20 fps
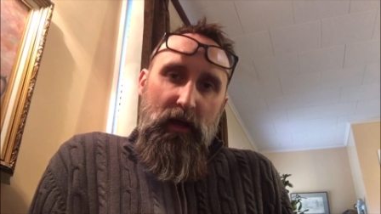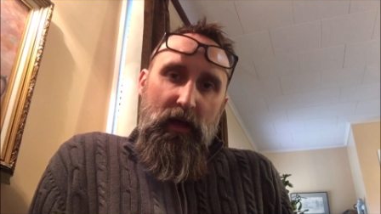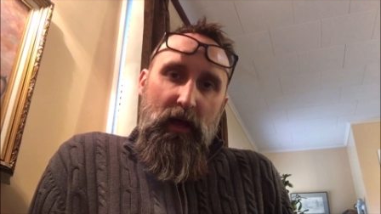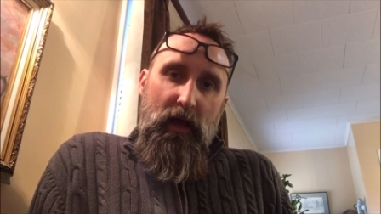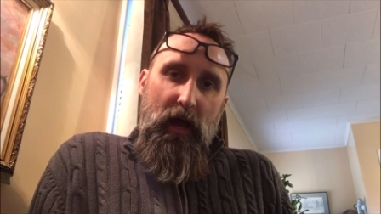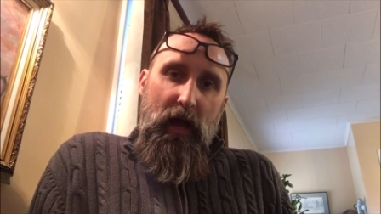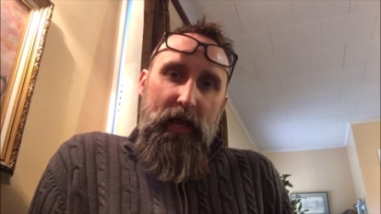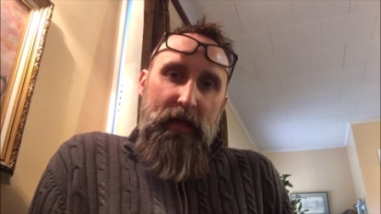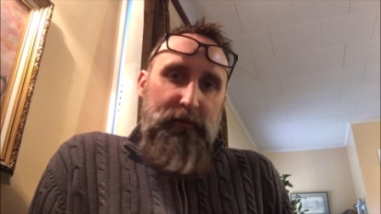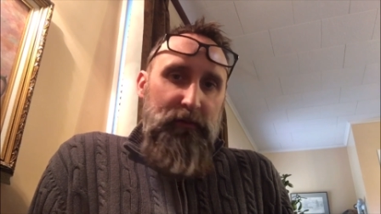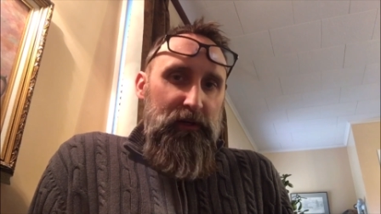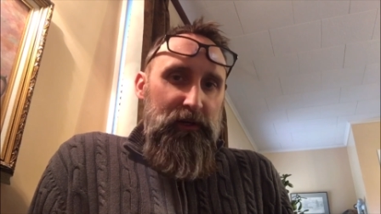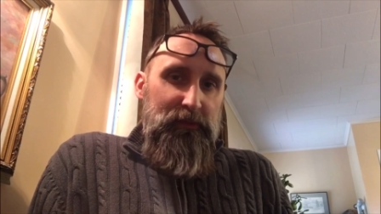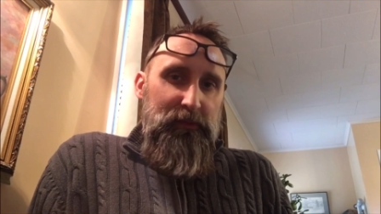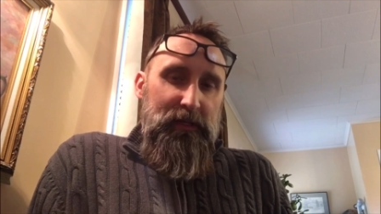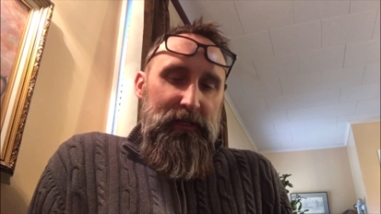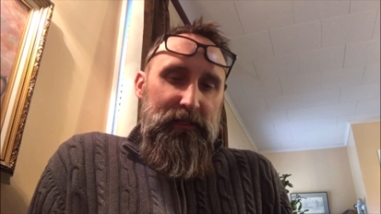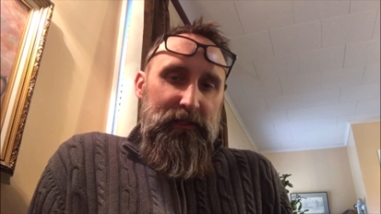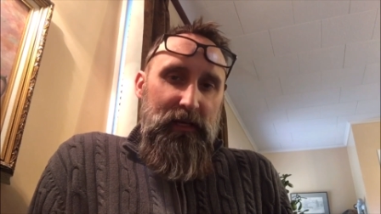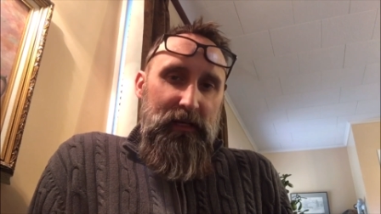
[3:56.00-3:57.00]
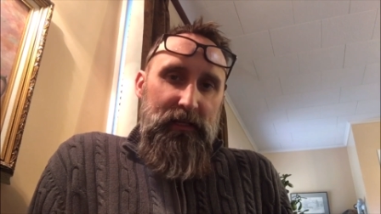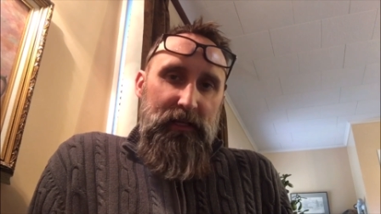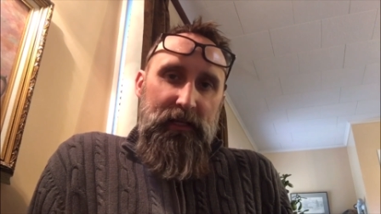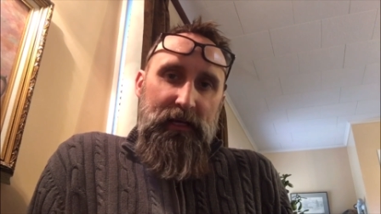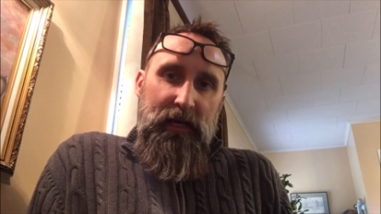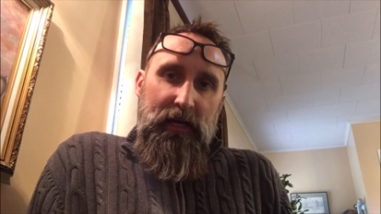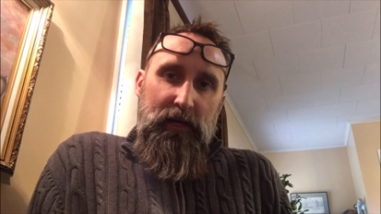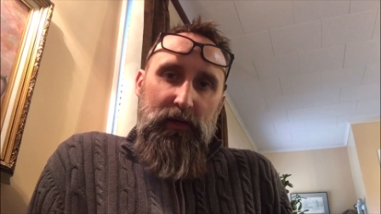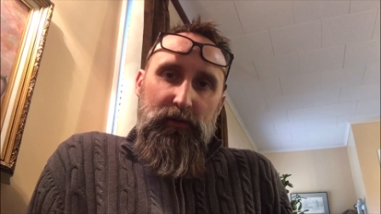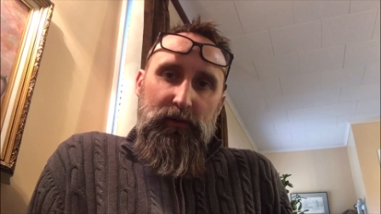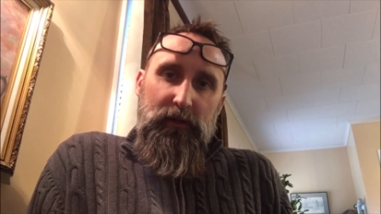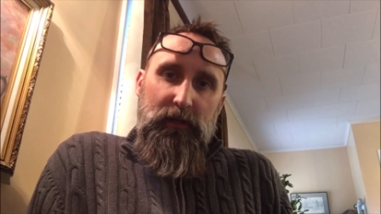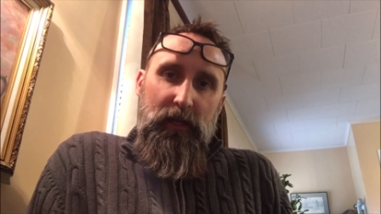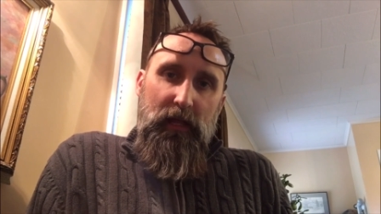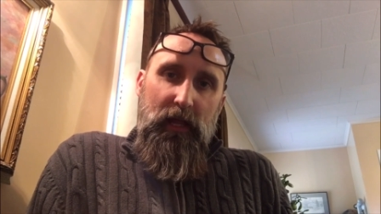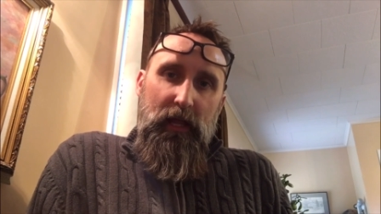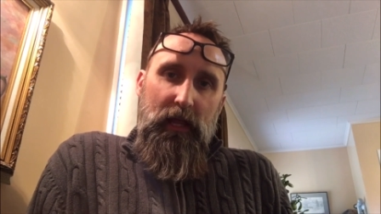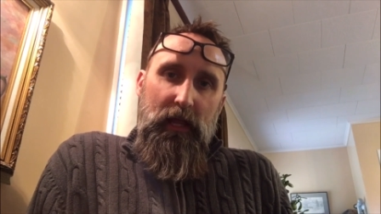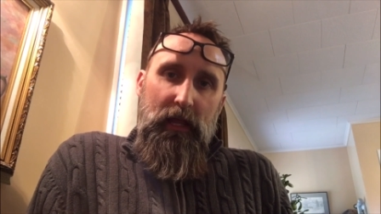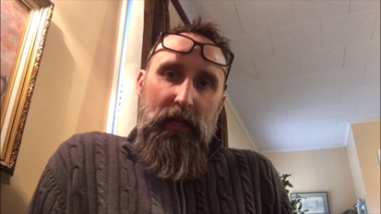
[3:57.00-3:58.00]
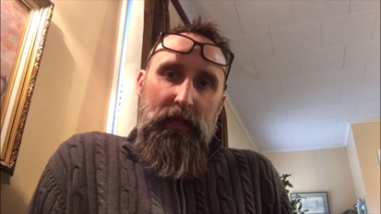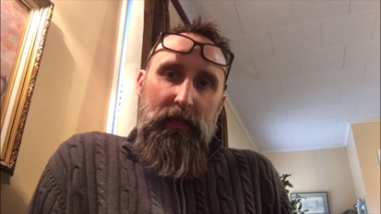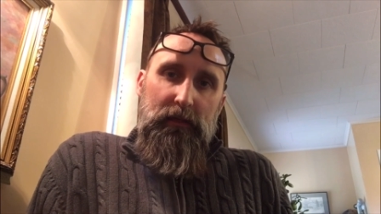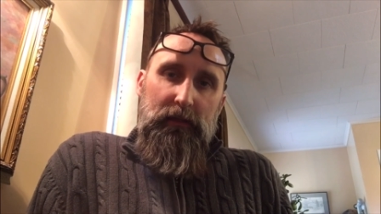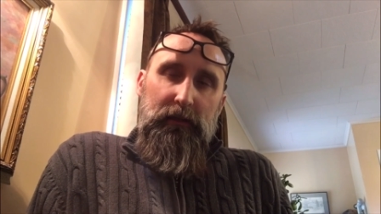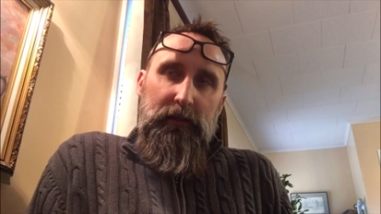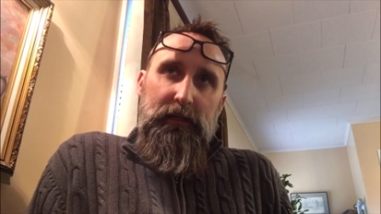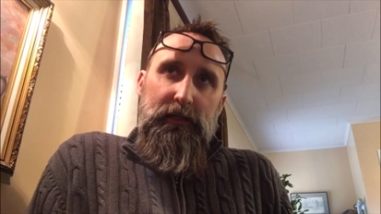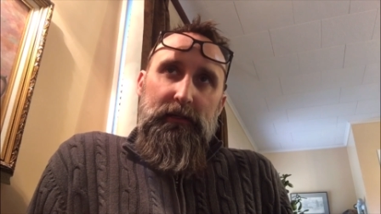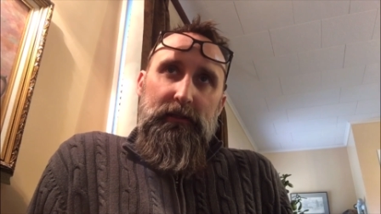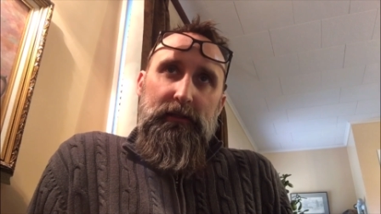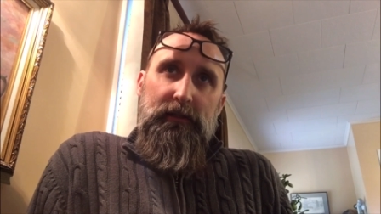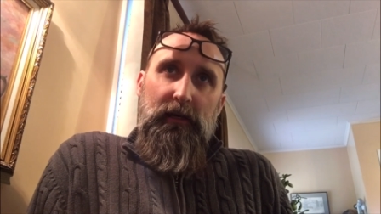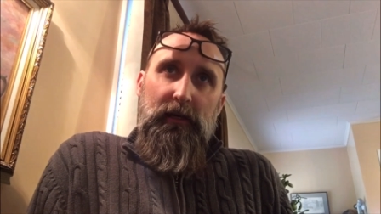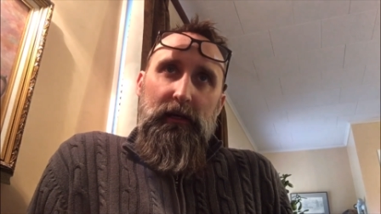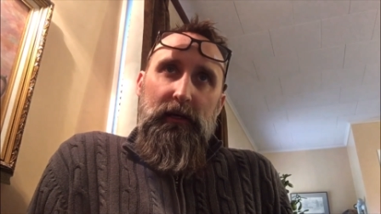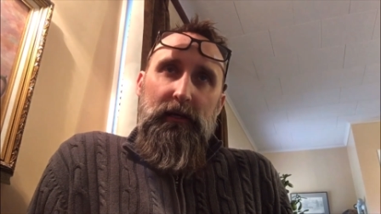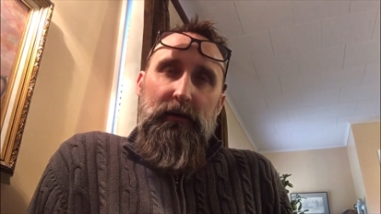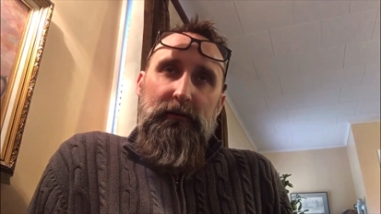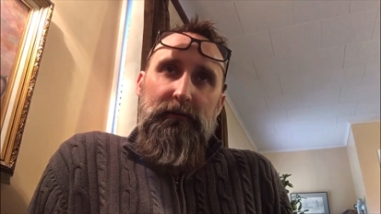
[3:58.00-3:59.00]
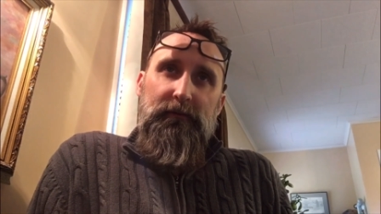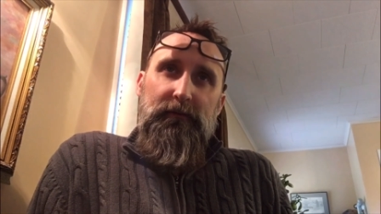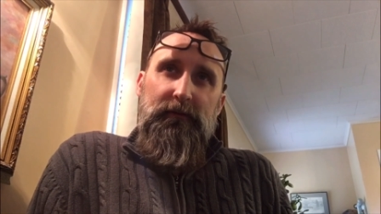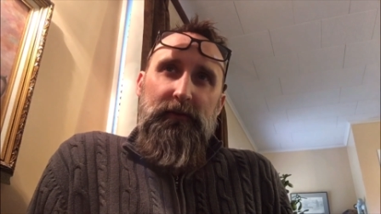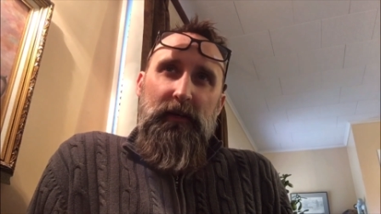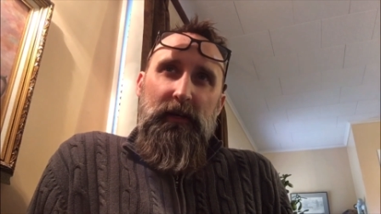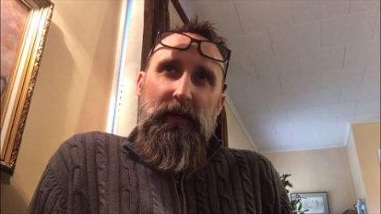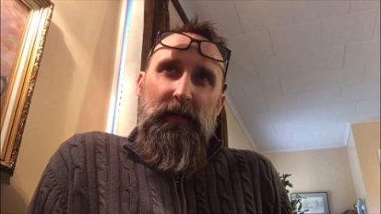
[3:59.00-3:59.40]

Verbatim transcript: I am going to be sending out a list of